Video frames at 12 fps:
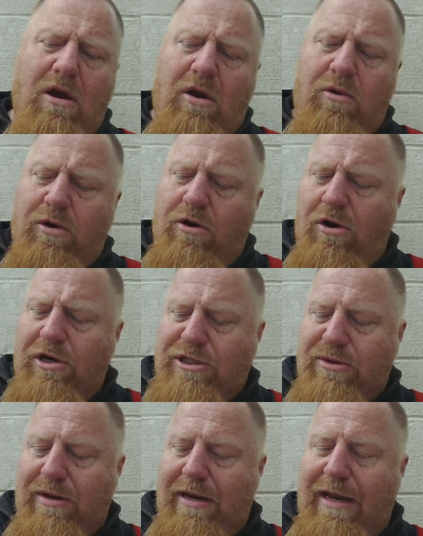in regards
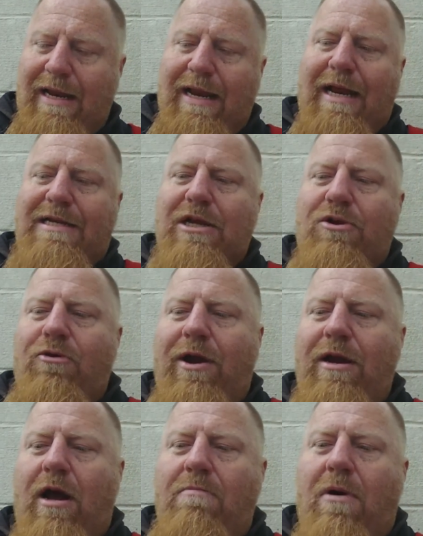to it, it, it's a
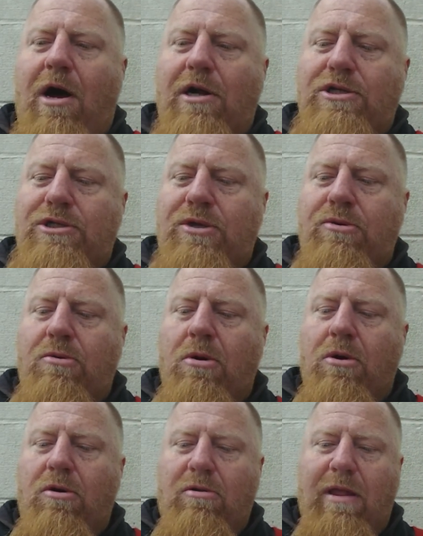great homage to
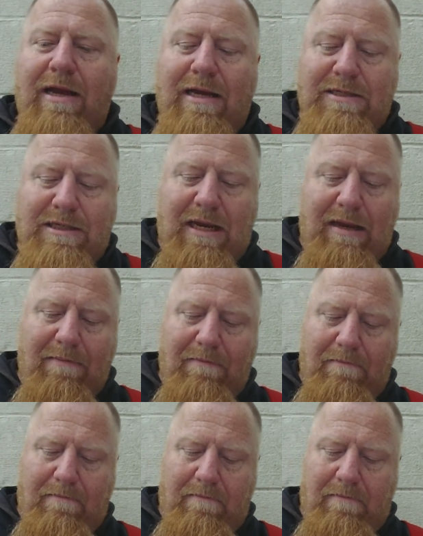her legacy.
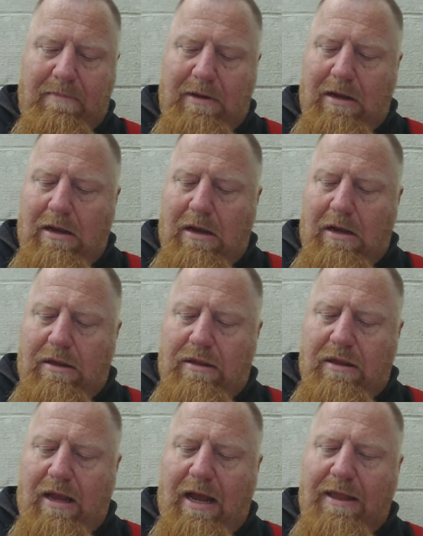
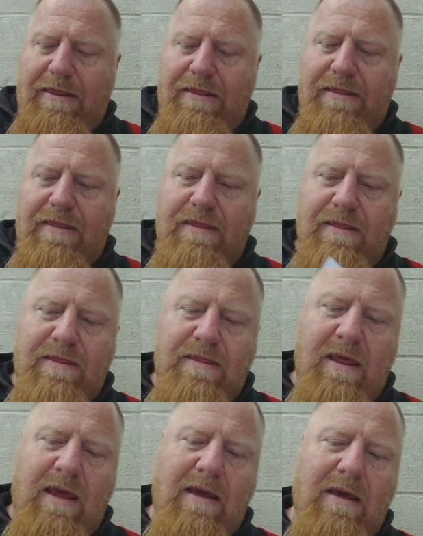I
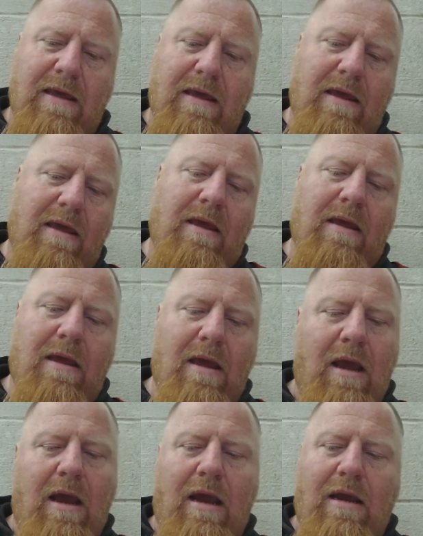think,
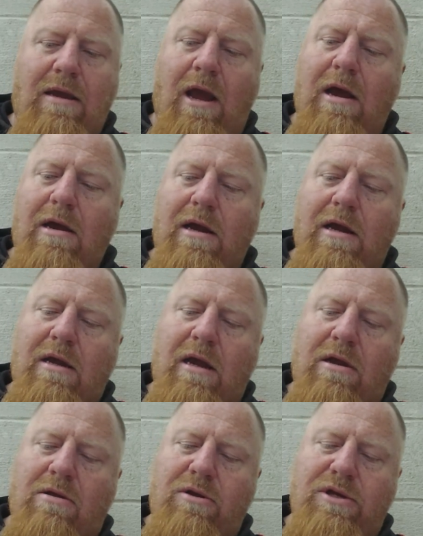yeah, it
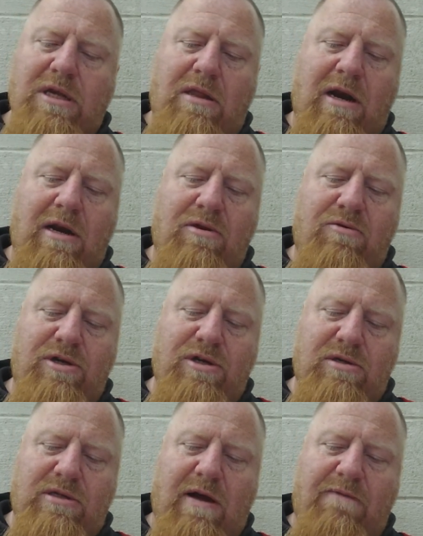includes a lot of the
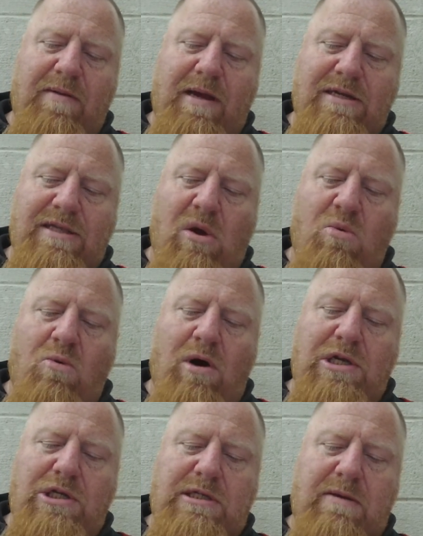original stuff, because there
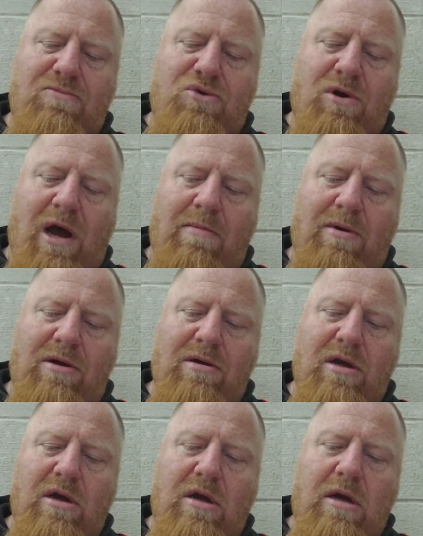was some drama
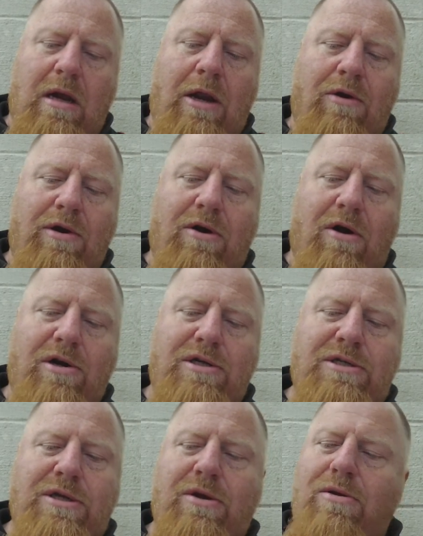in
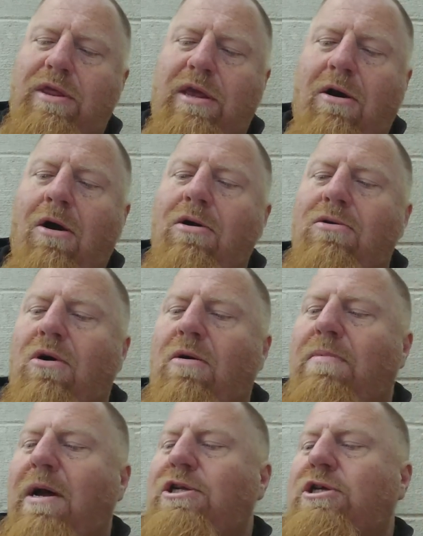regards to the article
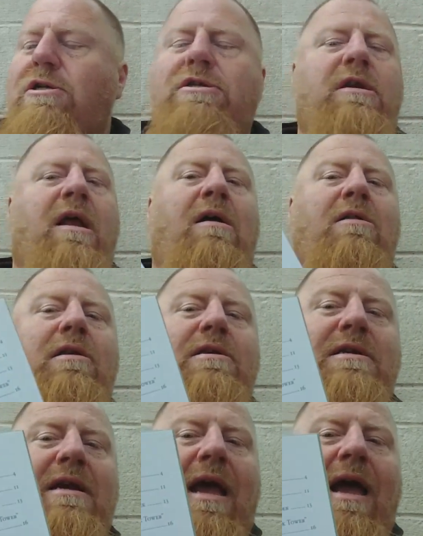by Justin
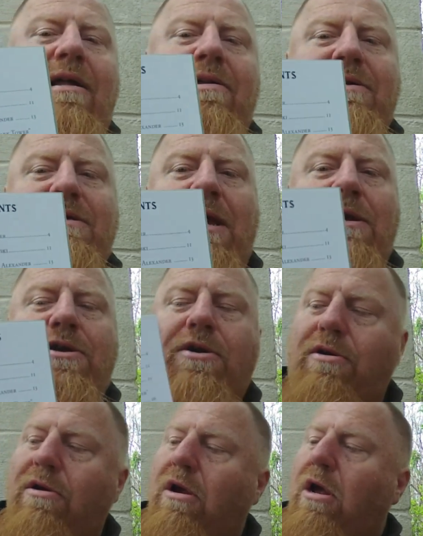Ale Alexander